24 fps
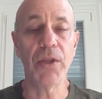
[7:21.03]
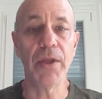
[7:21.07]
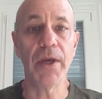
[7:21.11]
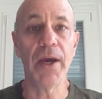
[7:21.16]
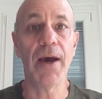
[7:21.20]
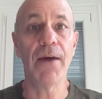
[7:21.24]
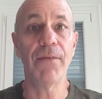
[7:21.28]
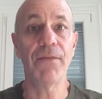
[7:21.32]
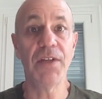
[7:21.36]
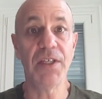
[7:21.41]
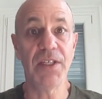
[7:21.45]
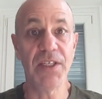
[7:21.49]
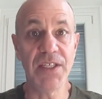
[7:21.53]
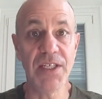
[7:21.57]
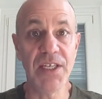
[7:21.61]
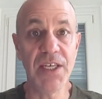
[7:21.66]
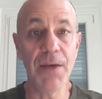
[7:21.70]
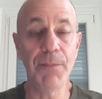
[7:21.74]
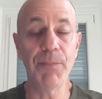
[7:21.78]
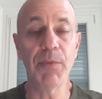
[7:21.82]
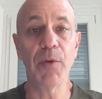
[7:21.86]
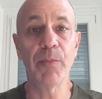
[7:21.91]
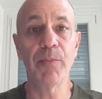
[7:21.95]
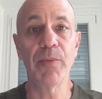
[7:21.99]
You have to
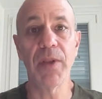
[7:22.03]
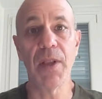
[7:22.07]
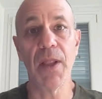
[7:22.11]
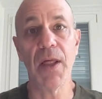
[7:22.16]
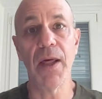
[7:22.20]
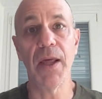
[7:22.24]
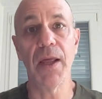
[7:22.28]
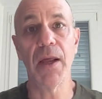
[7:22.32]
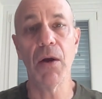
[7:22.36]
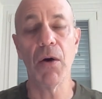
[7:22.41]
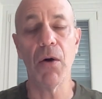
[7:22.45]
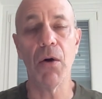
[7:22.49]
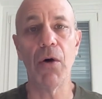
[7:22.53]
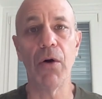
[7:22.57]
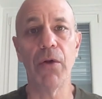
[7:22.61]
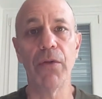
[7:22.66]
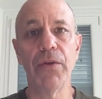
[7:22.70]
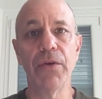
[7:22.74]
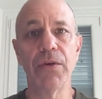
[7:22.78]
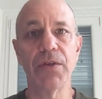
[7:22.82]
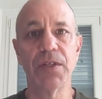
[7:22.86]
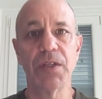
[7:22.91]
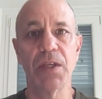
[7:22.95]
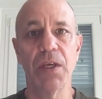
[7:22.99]
keep applying all
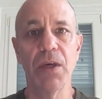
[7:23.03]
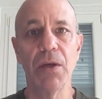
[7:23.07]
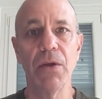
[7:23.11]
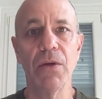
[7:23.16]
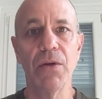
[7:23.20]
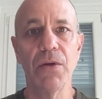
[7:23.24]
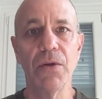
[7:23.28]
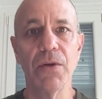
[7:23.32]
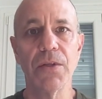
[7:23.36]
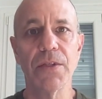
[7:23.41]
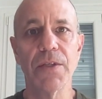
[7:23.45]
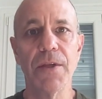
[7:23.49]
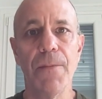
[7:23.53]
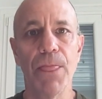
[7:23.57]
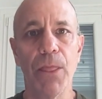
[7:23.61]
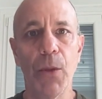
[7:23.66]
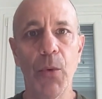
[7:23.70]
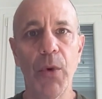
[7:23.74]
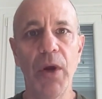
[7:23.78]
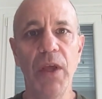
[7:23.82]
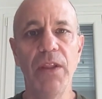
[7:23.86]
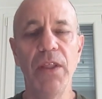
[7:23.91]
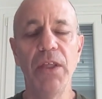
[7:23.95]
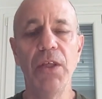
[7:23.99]
those skills the
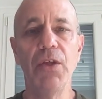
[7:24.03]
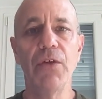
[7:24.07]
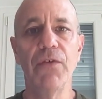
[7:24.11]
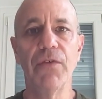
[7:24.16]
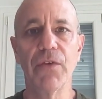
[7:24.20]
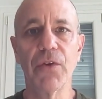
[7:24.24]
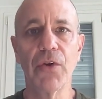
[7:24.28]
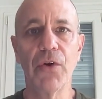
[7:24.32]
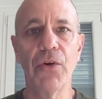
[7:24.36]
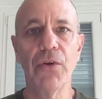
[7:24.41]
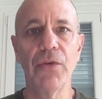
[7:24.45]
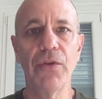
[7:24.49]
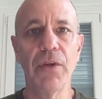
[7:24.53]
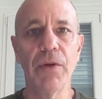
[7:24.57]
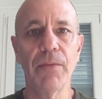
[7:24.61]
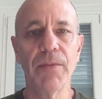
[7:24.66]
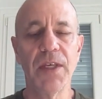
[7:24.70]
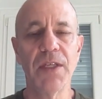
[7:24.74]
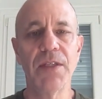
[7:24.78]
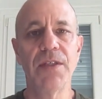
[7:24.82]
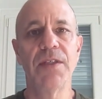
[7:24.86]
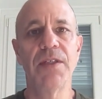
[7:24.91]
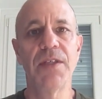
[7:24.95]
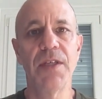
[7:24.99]
way that you've learned them
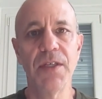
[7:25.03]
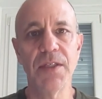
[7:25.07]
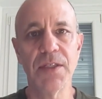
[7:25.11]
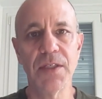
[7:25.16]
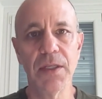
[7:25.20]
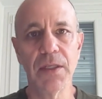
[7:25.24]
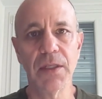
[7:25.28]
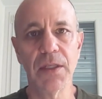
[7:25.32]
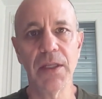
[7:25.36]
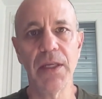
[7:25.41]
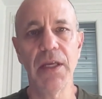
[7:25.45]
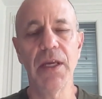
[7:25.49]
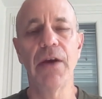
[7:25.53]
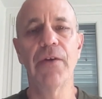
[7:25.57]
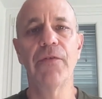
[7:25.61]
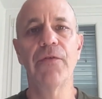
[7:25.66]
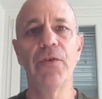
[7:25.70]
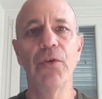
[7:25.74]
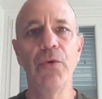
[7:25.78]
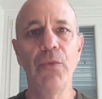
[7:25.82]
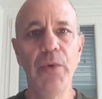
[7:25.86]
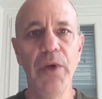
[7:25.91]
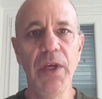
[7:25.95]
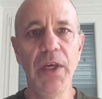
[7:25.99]
consistently
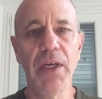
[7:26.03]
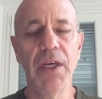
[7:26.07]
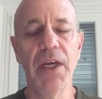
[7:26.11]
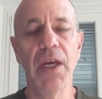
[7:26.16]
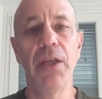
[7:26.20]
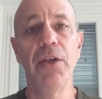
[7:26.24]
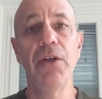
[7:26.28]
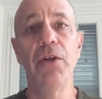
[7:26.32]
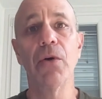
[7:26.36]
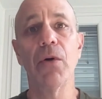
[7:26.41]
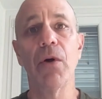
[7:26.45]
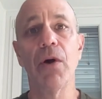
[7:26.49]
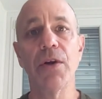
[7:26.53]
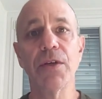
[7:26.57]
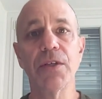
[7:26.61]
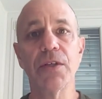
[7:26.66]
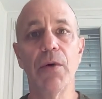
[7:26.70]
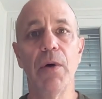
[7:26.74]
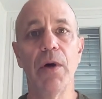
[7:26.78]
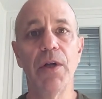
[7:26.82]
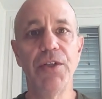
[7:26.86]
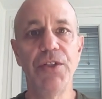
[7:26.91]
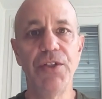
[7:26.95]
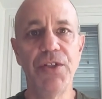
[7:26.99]
every week, and you're
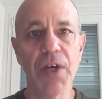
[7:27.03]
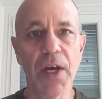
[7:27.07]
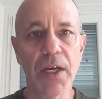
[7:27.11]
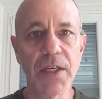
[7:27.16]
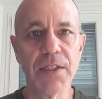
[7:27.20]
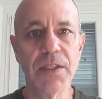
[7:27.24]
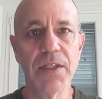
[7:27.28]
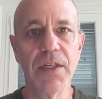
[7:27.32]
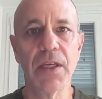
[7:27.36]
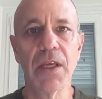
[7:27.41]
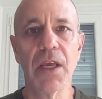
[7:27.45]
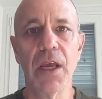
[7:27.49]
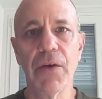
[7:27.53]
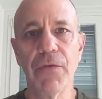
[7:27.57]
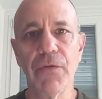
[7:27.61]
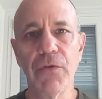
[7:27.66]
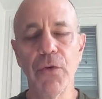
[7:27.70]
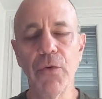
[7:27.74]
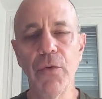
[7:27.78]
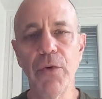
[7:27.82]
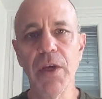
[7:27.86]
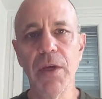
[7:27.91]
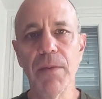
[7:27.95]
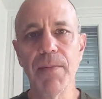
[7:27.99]
also adjusting every
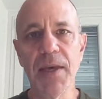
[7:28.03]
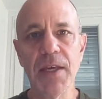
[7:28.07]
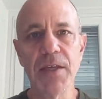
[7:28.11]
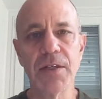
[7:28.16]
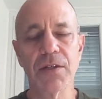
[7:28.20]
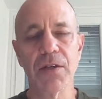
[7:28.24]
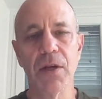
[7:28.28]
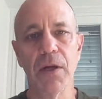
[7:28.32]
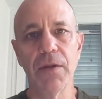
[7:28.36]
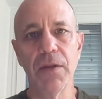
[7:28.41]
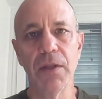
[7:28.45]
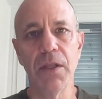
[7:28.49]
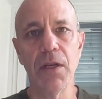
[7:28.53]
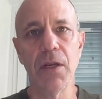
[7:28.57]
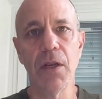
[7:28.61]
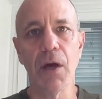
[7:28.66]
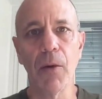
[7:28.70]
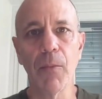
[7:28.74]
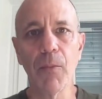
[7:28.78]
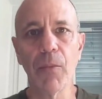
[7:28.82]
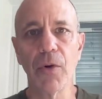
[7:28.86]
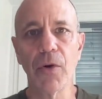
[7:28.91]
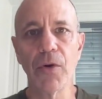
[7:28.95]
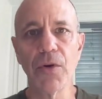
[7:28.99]
week based on the
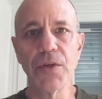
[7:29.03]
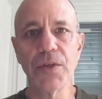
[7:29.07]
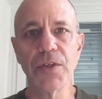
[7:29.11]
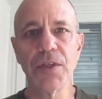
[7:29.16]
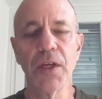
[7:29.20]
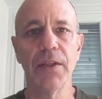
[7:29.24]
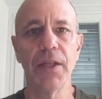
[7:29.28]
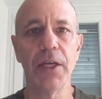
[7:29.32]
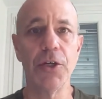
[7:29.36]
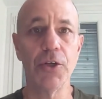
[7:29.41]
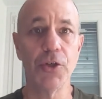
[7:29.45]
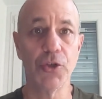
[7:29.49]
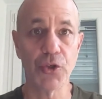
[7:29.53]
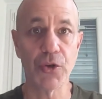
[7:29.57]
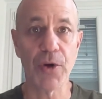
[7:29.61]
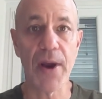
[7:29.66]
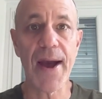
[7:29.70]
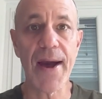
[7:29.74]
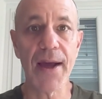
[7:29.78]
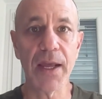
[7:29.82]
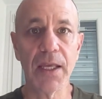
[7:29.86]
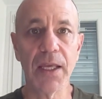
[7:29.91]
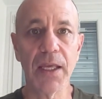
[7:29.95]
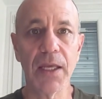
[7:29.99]
numbers that you're
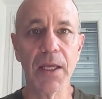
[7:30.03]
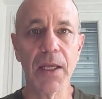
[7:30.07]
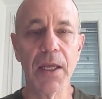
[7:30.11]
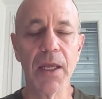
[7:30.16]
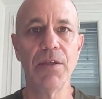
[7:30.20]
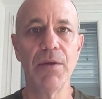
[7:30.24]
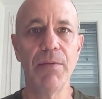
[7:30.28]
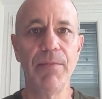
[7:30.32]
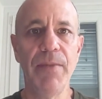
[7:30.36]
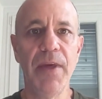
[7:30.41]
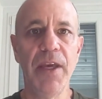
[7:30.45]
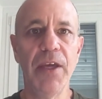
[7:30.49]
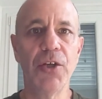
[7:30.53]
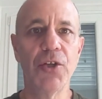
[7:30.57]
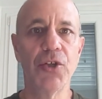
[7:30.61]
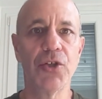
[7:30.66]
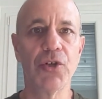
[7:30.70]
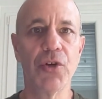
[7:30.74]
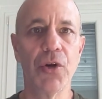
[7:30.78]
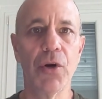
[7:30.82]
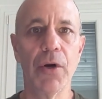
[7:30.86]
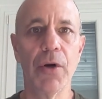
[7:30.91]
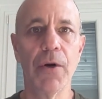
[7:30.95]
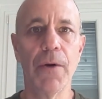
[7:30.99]
tracking to make
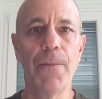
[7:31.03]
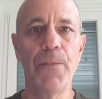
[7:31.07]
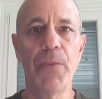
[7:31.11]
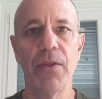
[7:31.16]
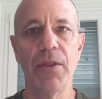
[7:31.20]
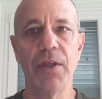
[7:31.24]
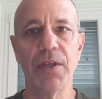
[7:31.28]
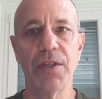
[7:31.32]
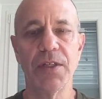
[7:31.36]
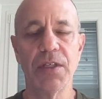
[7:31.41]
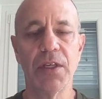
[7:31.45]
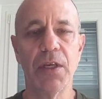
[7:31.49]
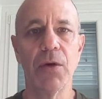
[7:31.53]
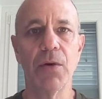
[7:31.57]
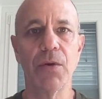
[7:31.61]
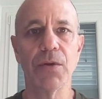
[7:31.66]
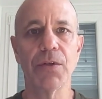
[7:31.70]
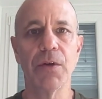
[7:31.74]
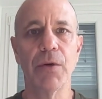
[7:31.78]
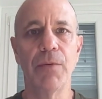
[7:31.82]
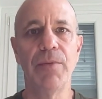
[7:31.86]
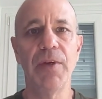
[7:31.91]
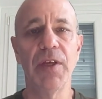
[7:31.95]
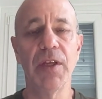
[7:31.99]
sure the
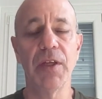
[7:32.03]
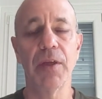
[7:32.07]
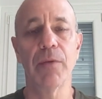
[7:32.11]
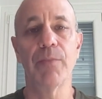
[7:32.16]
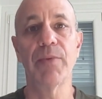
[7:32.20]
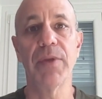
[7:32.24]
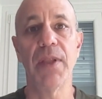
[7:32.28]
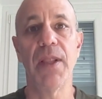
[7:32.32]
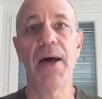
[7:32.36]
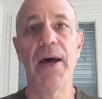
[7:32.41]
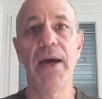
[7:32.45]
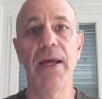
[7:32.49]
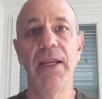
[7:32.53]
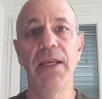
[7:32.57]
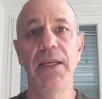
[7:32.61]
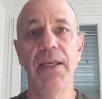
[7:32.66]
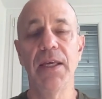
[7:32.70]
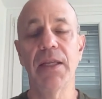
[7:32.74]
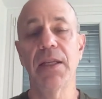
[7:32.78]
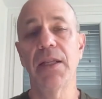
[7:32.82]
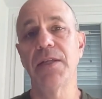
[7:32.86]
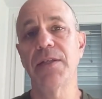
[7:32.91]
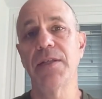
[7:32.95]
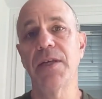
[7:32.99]
skills are being applied,
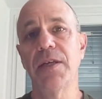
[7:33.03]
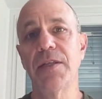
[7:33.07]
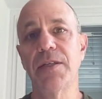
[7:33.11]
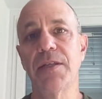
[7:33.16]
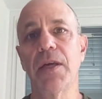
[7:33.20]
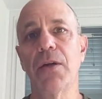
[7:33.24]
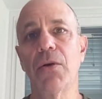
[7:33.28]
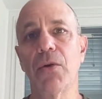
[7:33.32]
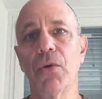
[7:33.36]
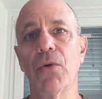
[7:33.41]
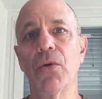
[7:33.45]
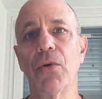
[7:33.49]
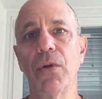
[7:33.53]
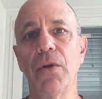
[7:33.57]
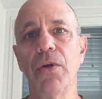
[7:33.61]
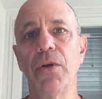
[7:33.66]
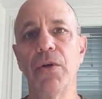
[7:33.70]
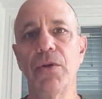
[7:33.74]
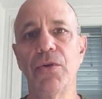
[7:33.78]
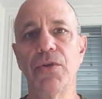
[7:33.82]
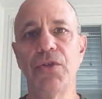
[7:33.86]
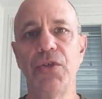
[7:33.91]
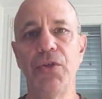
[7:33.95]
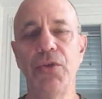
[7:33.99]
again, as I said
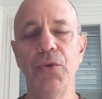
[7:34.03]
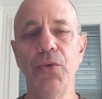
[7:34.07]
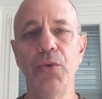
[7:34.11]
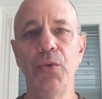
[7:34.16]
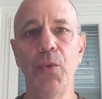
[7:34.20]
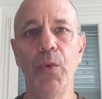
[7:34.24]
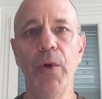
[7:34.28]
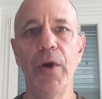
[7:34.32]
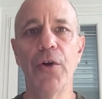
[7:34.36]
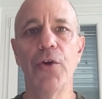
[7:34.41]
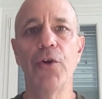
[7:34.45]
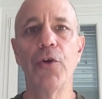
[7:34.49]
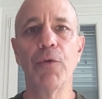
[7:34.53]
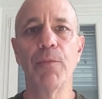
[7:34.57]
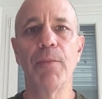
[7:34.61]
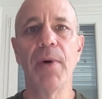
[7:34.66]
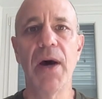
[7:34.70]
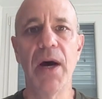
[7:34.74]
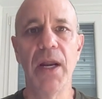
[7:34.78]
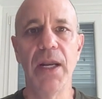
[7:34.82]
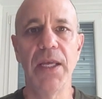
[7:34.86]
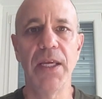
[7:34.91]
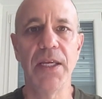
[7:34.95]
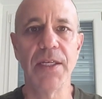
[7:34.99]
earlier, to where your
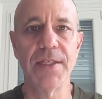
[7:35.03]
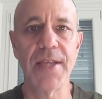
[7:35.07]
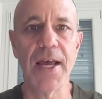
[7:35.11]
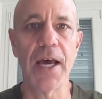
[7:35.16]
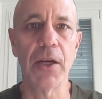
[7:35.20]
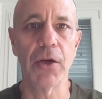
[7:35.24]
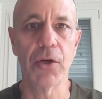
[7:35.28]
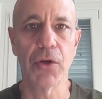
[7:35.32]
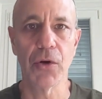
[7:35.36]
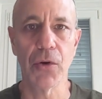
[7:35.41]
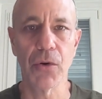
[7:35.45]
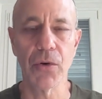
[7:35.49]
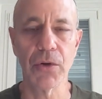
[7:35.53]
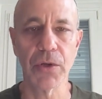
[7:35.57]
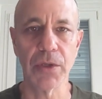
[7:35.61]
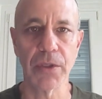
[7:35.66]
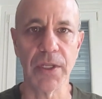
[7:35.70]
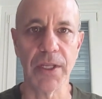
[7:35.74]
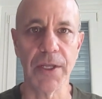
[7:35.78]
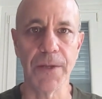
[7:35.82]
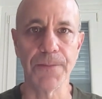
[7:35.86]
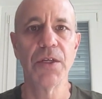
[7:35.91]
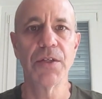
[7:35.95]
body is at currently.